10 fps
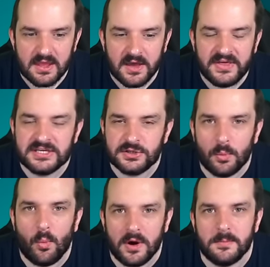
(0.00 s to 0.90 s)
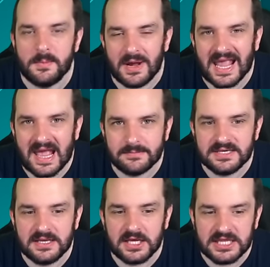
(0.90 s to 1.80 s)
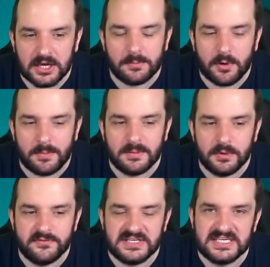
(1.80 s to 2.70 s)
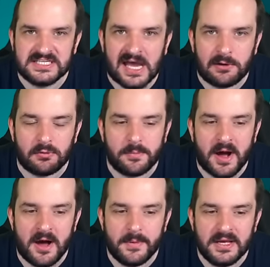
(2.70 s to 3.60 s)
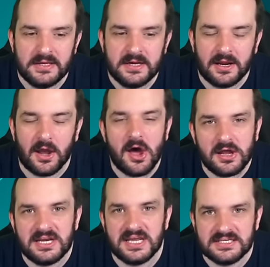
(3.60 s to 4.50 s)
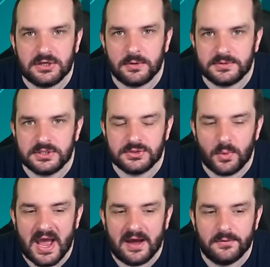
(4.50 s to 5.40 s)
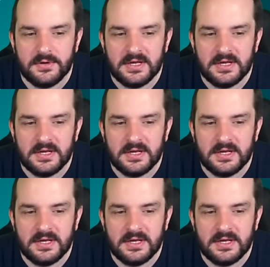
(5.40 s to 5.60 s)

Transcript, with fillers: I think Son won't be my captain. I think I'll probably move it to Salah or Palmer. Like, Haaland is an option as well,